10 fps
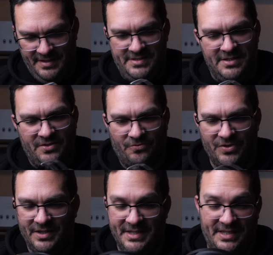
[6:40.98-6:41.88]
these look
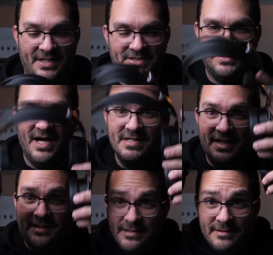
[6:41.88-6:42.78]
really good, you guys.
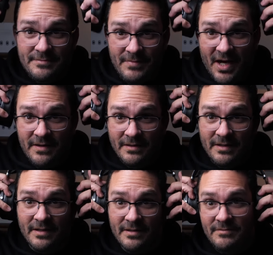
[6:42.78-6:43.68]
Like, how do they
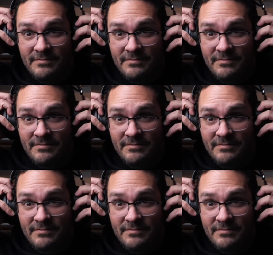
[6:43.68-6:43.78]
look?